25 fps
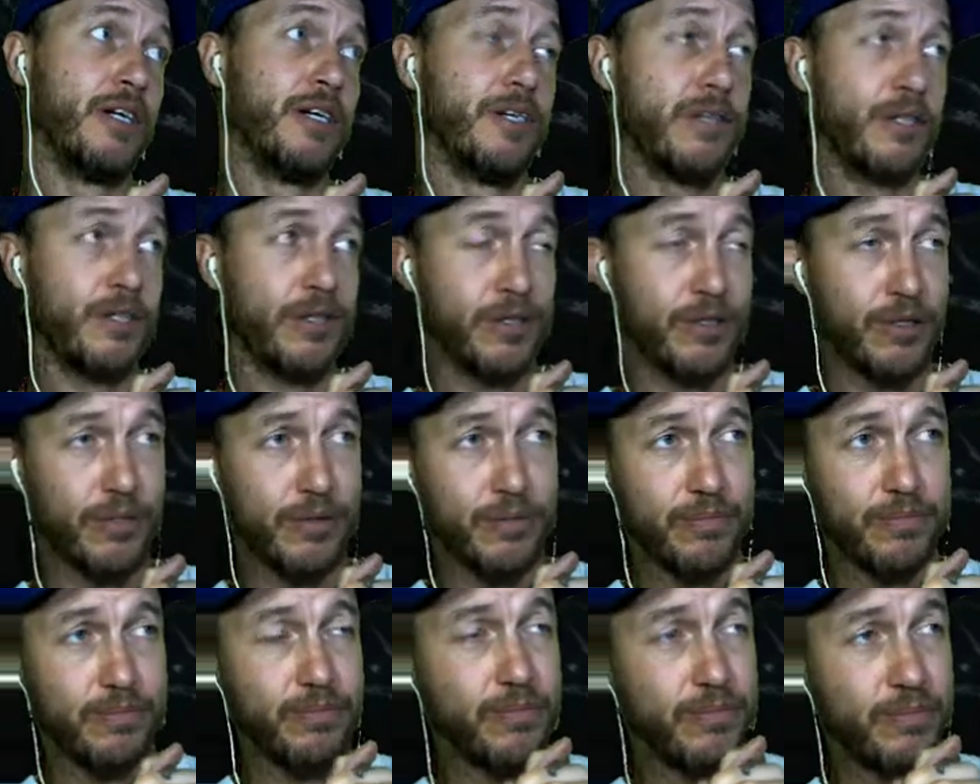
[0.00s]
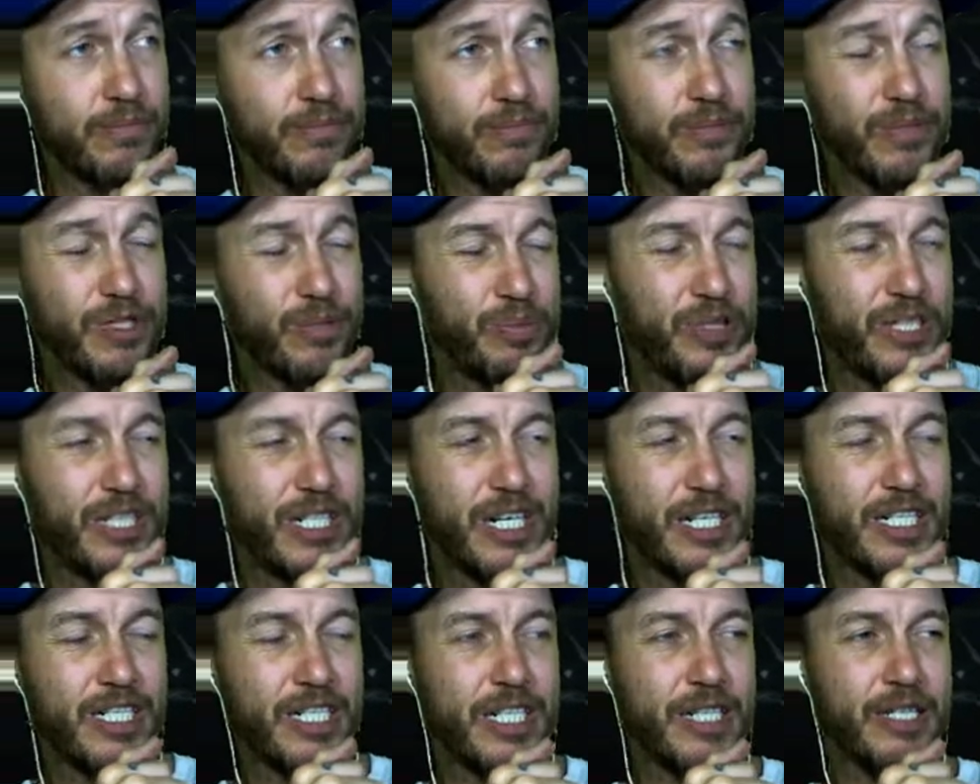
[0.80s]
you
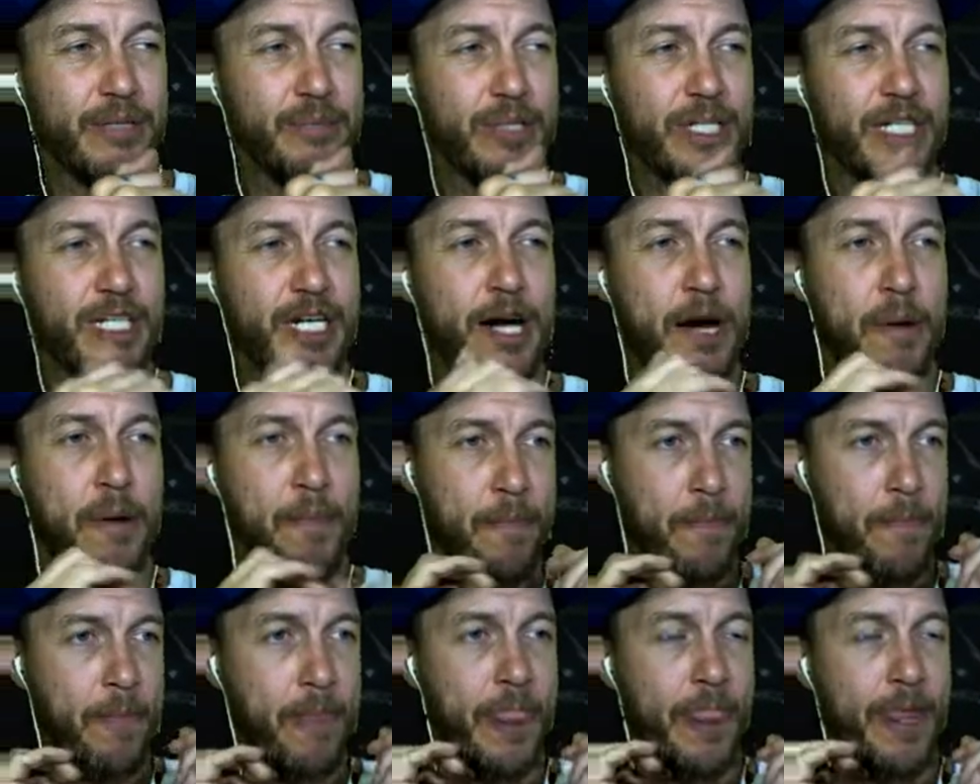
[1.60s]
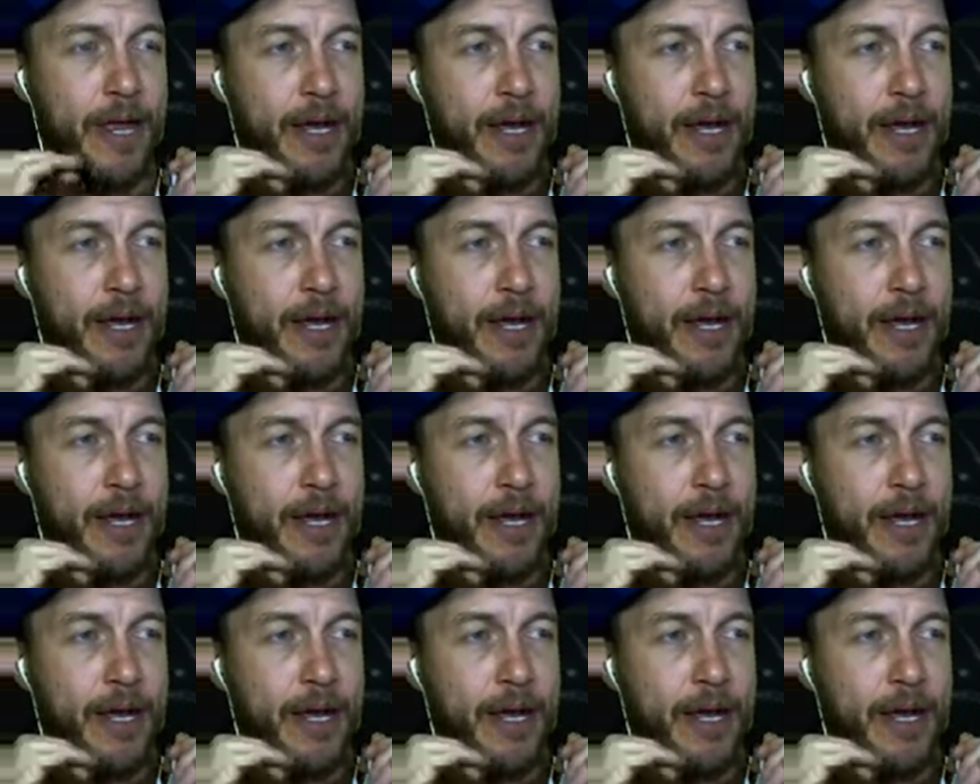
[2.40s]
potentially become